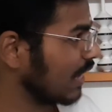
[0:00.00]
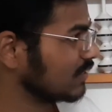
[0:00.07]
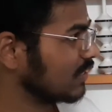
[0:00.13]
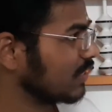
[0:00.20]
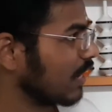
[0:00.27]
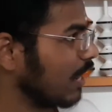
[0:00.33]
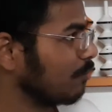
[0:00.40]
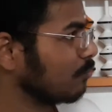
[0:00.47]
the
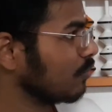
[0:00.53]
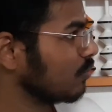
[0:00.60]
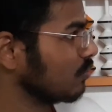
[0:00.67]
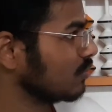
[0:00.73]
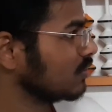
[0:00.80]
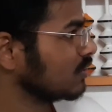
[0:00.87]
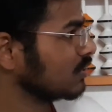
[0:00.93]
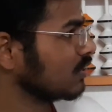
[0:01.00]
time
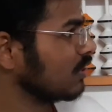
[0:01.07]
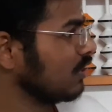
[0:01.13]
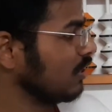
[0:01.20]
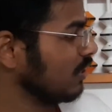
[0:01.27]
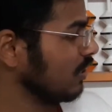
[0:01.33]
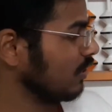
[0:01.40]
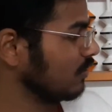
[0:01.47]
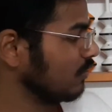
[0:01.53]
goes,
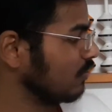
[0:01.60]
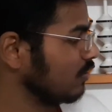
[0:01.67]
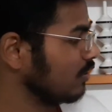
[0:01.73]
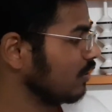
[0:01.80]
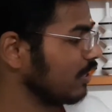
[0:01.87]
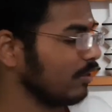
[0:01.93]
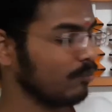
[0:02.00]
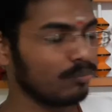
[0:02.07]
you will
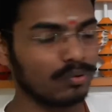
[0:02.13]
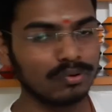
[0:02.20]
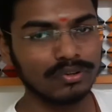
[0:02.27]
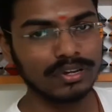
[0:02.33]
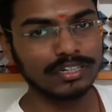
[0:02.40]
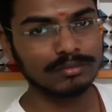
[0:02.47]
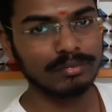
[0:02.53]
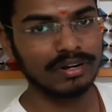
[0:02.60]
improve
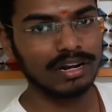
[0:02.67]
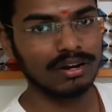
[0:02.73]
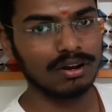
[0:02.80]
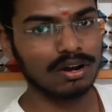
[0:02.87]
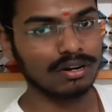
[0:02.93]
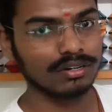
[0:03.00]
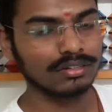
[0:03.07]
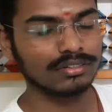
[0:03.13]
your speed a
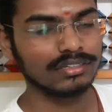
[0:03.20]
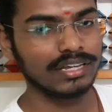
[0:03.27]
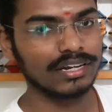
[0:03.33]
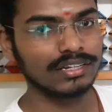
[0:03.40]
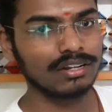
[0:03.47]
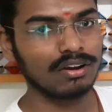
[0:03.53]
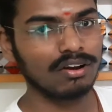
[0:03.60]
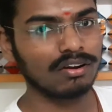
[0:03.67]
lot. There
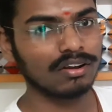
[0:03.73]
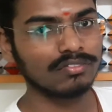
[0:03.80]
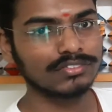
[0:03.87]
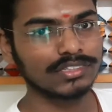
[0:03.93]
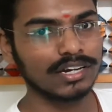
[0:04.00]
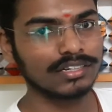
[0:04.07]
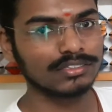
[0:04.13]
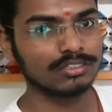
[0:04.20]
is a lot of
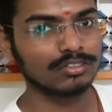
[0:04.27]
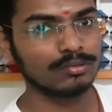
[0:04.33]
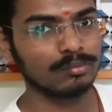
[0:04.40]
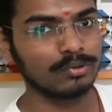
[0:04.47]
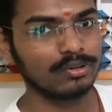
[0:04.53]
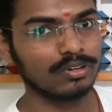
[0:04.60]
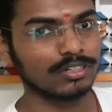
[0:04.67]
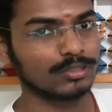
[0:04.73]
chance to
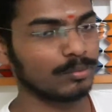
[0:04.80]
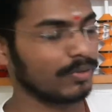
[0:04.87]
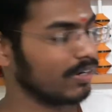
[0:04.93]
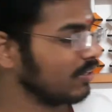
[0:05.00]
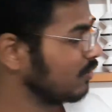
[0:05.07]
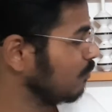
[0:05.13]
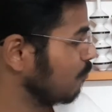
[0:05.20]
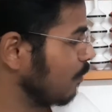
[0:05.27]
improve your
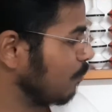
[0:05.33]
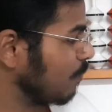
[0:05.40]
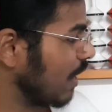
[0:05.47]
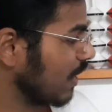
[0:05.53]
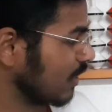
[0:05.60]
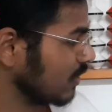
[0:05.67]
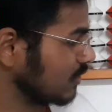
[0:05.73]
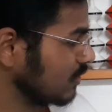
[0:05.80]
speed by
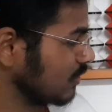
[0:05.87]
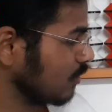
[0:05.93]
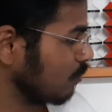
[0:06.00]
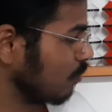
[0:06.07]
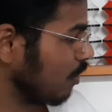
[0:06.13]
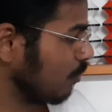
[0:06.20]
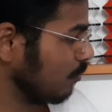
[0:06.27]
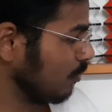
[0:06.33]
practicing the
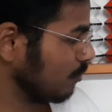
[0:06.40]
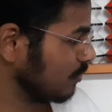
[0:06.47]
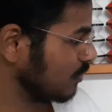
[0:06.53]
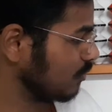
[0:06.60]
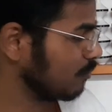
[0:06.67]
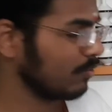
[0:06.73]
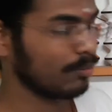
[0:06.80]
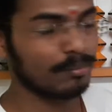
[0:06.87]
problems,
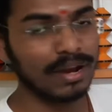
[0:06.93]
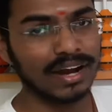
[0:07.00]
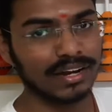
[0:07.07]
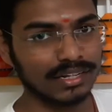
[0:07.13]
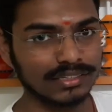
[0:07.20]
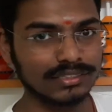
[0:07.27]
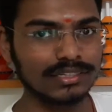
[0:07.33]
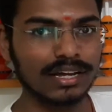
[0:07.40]
by
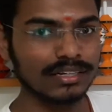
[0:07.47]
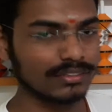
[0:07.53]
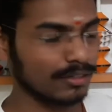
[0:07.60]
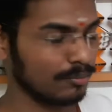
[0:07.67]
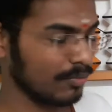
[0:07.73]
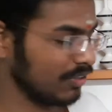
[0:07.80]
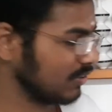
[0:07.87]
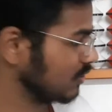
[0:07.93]
practicing the
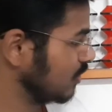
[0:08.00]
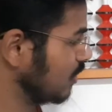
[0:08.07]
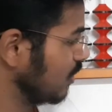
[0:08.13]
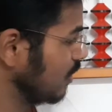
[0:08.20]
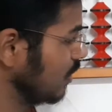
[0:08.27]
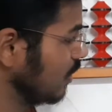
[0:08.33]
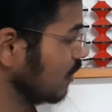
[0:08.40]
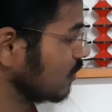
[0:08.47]
assignments.
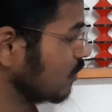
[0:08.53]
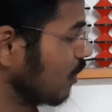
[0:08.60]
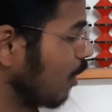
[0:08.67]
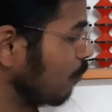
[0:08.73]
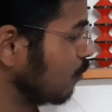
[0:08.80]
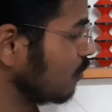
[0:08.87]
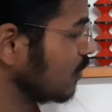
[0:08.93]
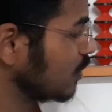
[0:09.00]
So
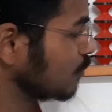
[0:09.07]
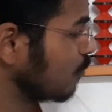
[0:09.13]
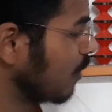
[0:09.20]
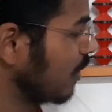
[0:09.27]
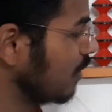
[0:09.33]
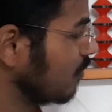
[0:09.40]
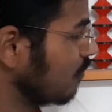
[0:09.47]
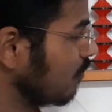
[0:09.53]
up to this
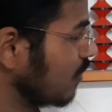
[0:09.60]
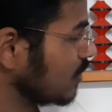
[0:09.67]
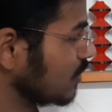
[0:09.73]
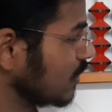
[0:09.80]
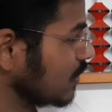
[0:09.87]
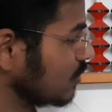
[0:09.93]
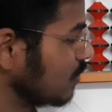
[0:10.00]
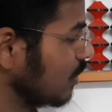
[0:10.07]
point, first
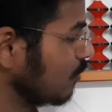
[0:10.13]
6 to 8